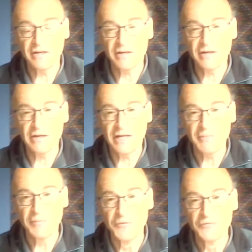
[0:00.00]
labor
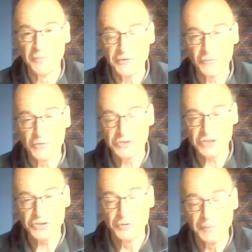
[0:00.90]
movement, was a
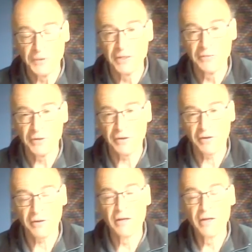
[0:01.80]

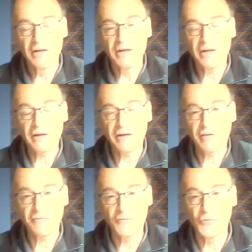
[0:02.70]
superior
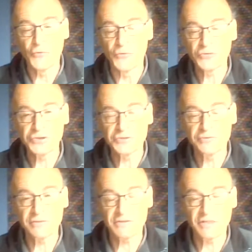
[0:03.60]
force,
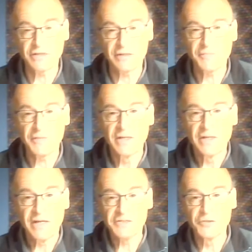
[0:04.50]
a
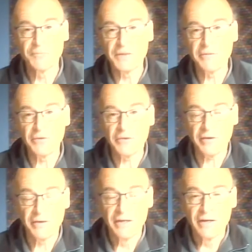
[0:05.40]
superior
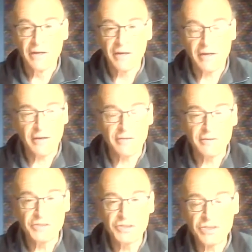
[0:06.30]

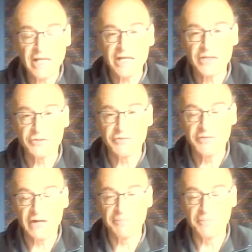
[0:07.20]
stage of
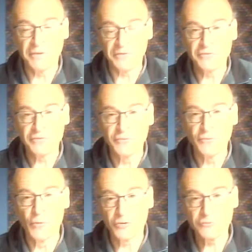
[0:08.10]
development to
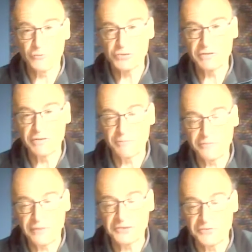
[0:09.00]
what was
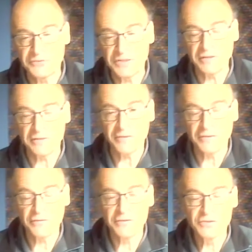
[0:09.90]
present in
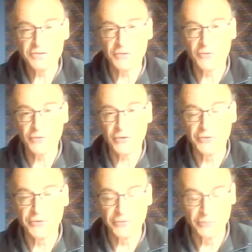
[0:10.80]
the so-called
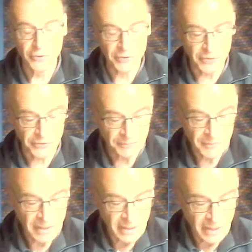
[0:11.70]
colonial world.
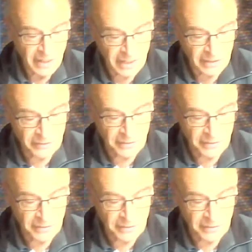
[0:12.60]
And